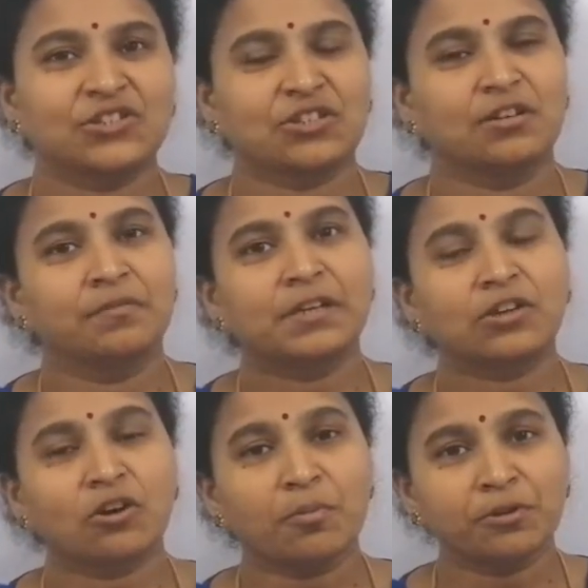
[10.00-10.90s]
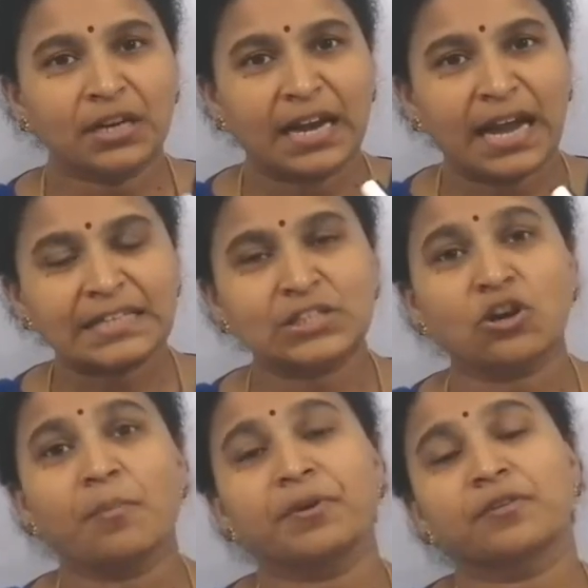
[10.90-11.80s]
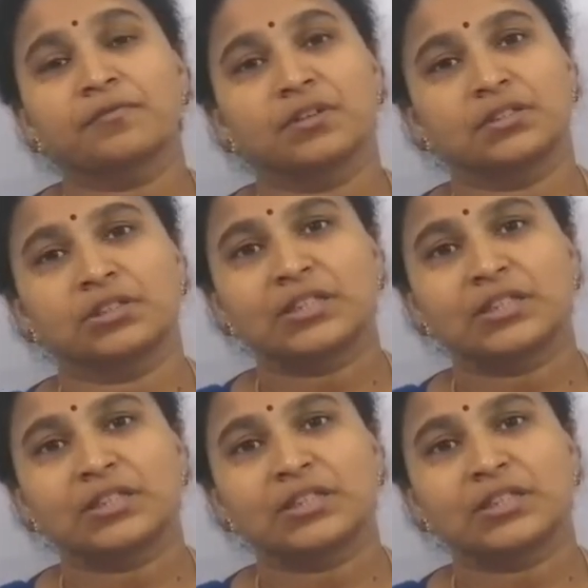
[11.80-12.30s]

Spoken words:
lecture, we'll talk about the last topic of the